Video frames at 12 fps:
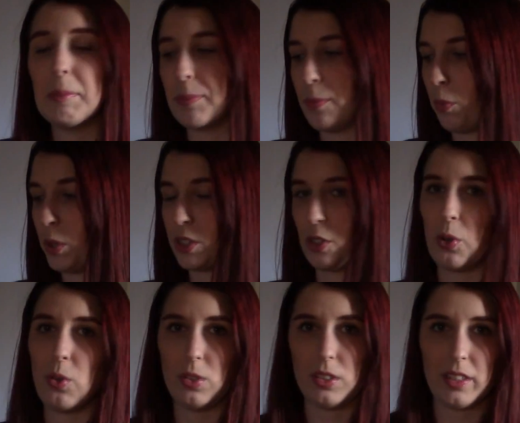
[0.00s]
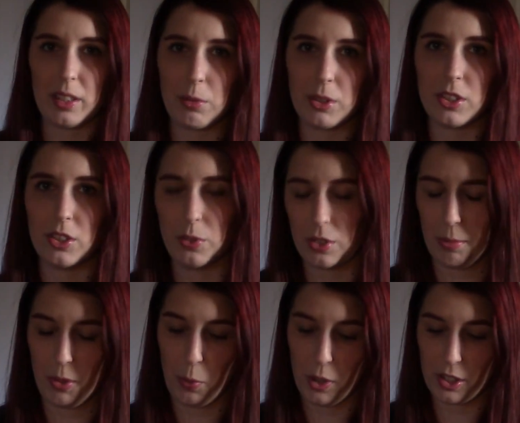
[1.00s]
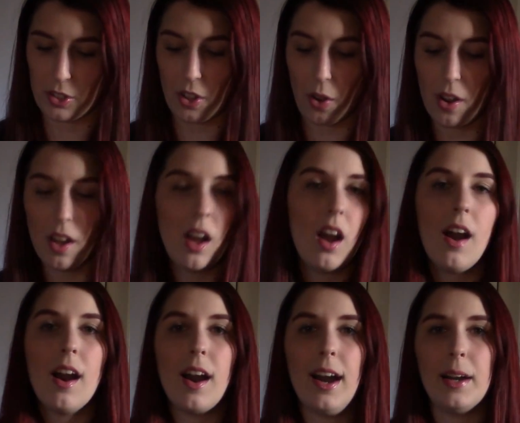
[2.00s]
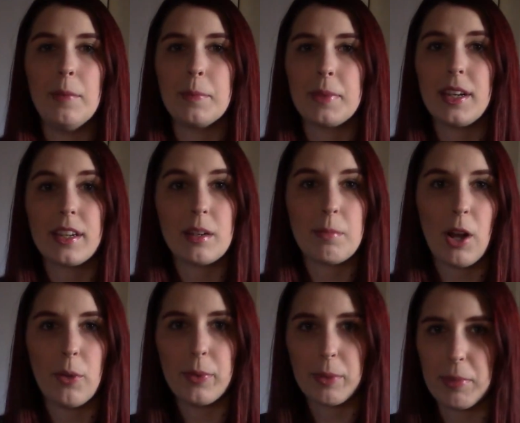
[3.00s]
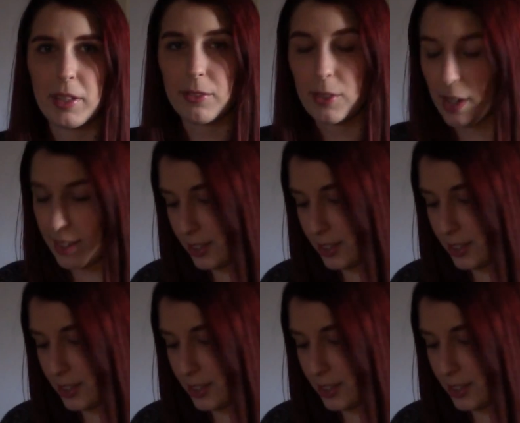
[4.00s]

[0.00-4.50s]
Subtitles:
one to hold and like one to do some of the work. So he ended up helping me a few days